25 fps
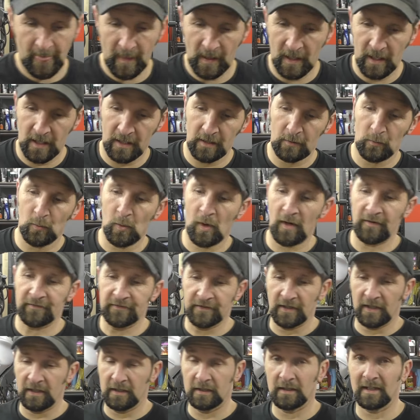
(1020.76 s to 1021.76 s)
Uh, what I've
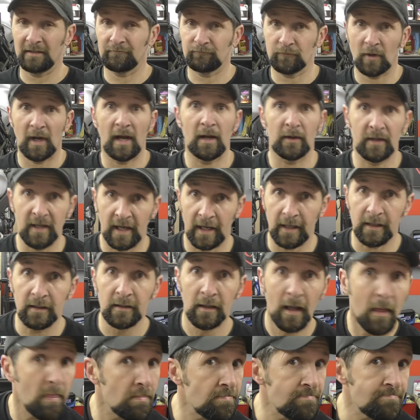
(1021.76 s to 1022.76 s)
done, right, okay,
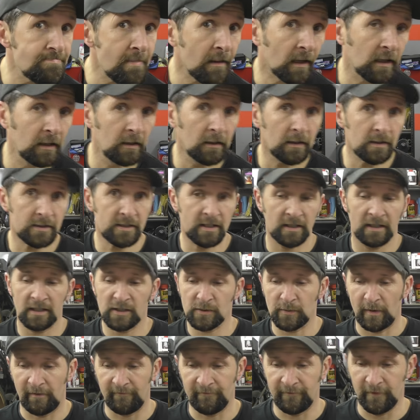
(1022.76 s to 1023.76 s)
going to answer
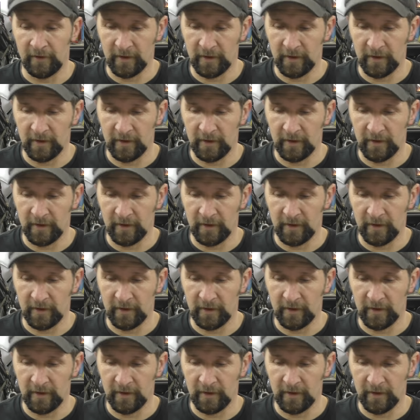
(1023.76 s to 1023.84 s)
this one